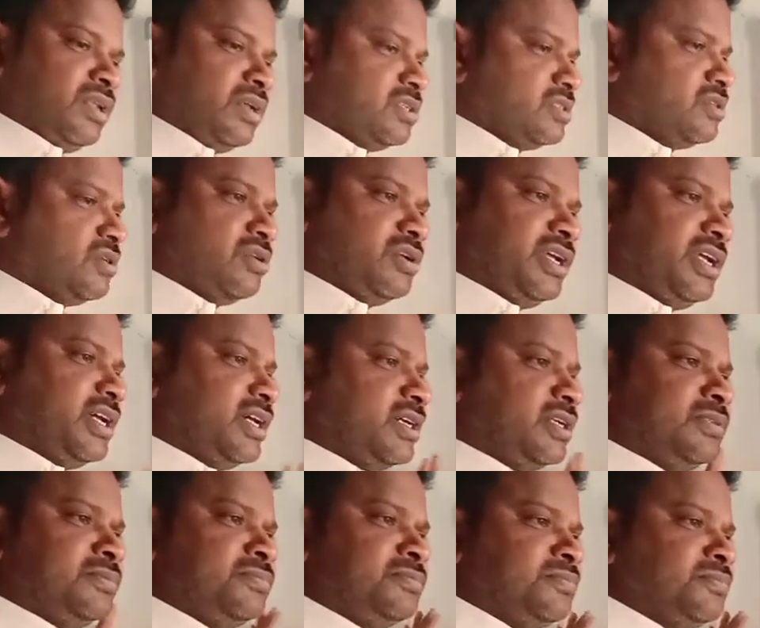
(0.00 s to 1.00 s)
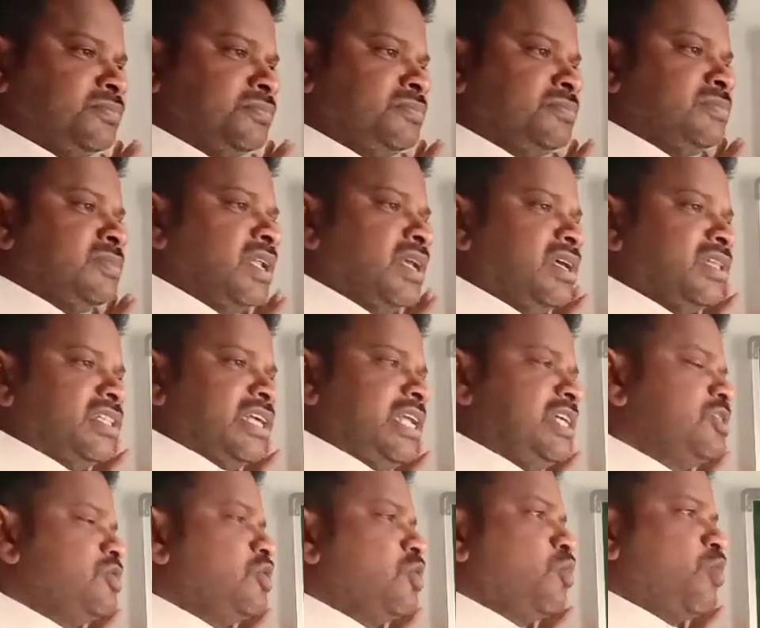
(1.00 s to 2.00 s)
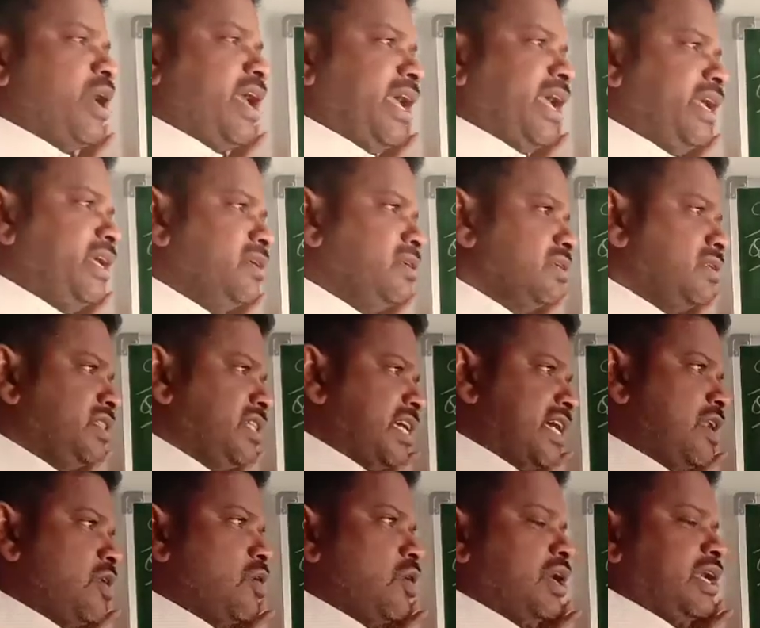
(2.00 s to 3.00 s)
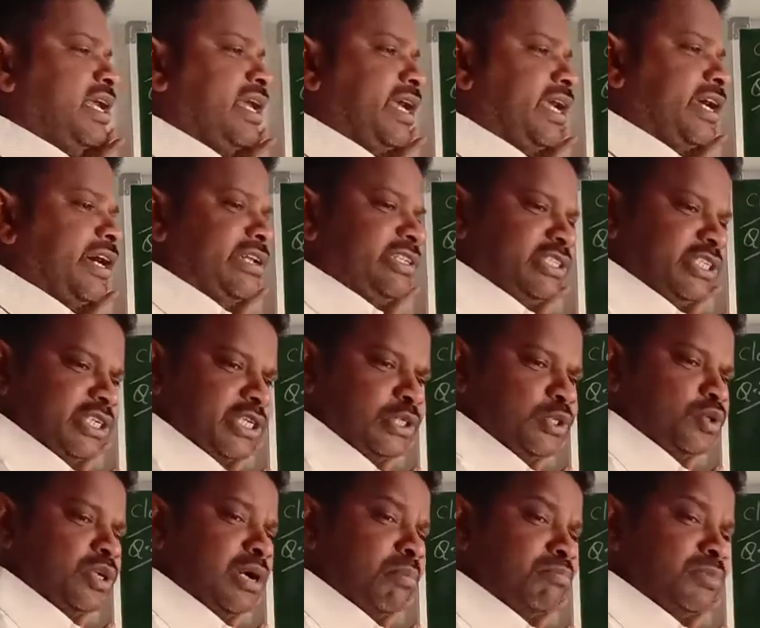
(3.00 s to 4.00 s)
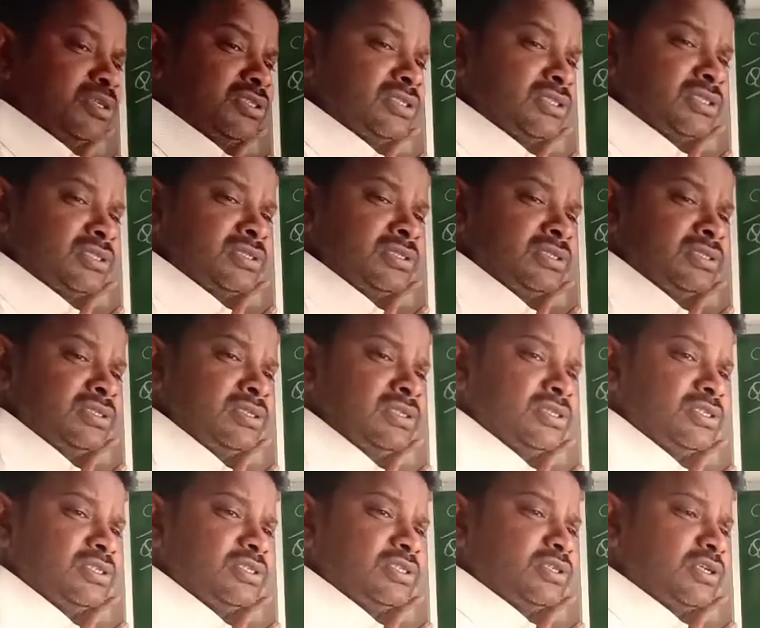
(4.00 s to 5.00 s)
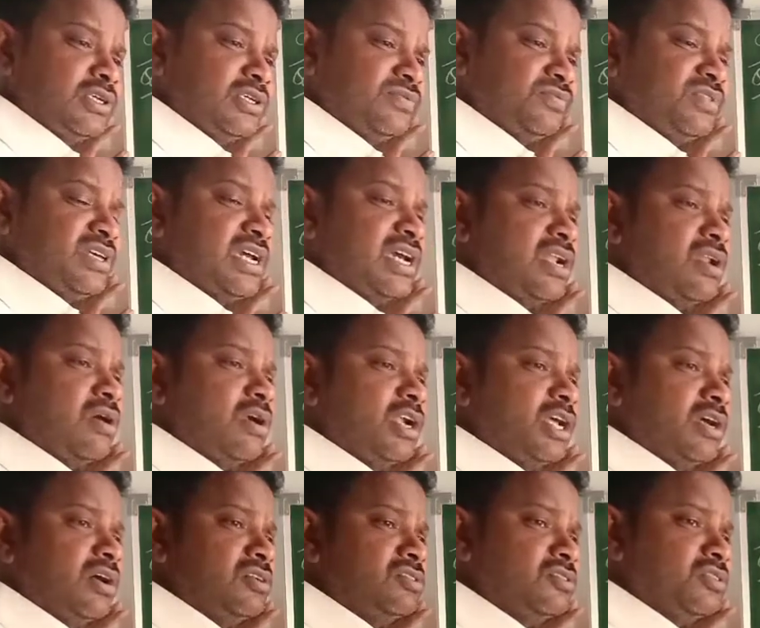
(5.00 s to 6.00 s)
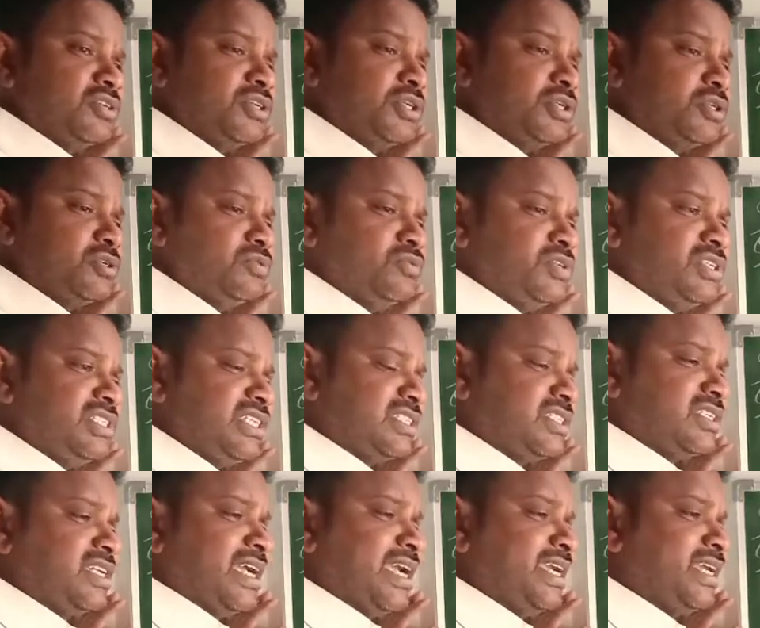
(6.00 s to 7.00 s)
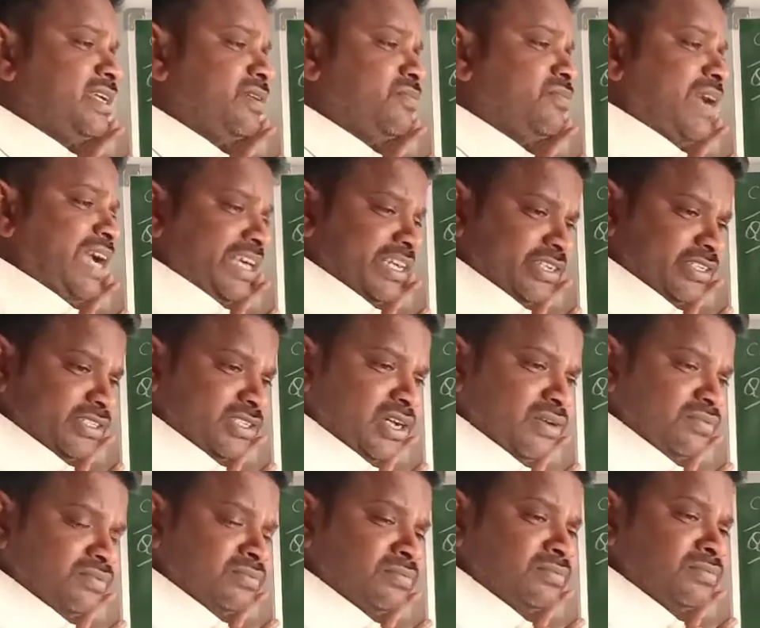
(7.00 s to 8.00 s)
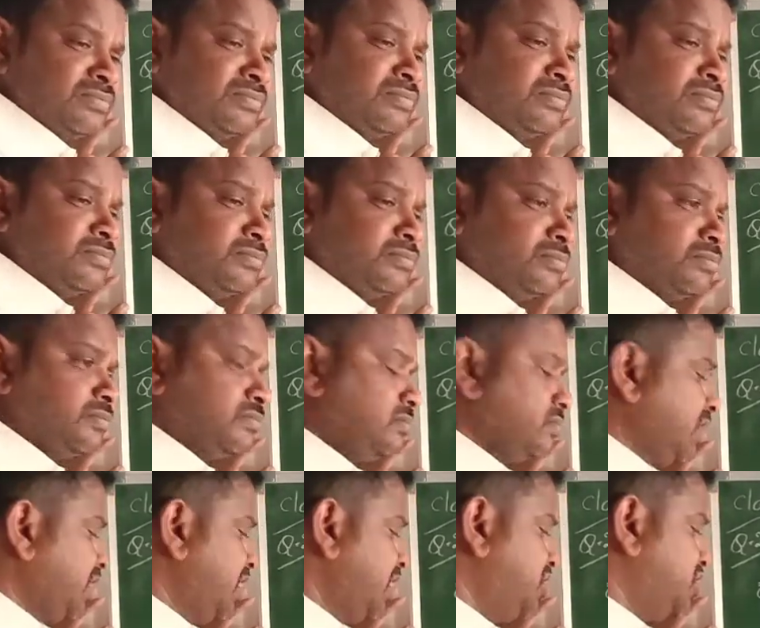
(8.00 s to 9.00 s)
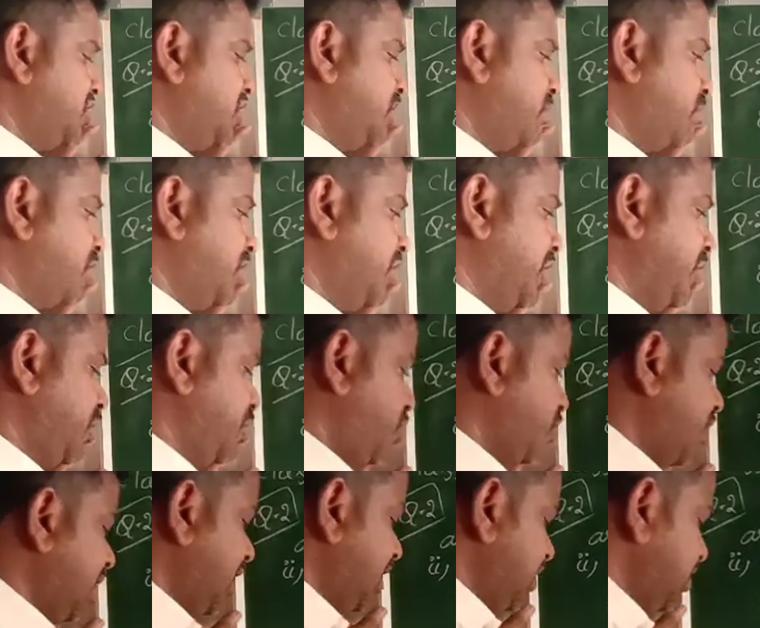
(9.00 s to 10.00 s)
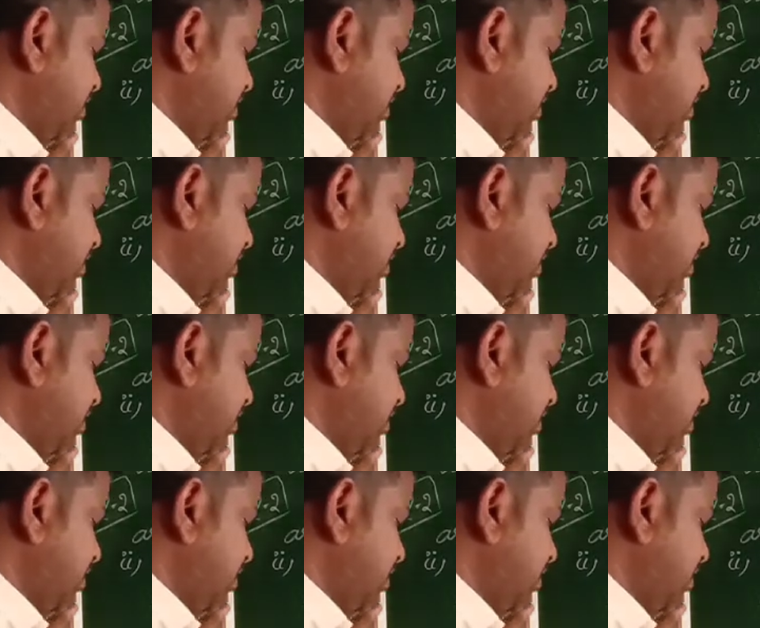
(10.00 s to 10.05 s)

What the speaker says: So here there is no way they are not a consecutive numbers. So if they are not a consecutive, we just write the factors of each number individual.